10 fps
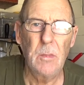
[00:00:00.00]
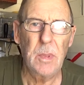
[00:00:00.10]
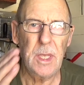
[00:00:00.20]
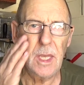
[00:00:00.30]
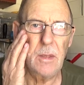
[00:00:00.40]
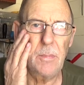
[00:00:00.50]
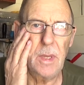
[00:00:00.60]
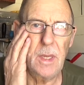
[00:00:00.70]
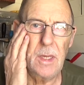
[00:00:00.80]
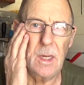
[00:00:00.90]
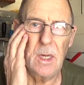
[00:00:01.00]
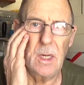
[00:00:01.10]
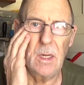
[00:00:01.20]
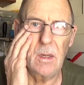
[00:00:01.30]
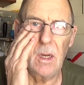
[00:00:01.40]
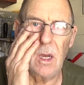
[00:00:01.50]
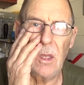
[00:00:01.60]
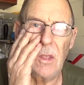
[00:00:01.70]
But he had a big, I